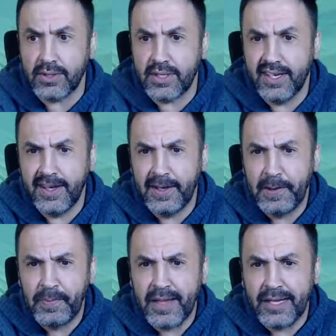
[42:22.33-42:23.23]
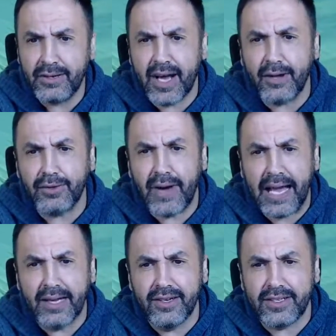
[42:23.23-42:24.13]
Look how
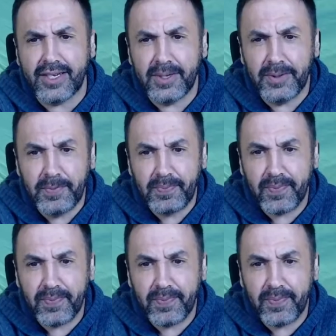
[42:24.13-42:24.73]
I look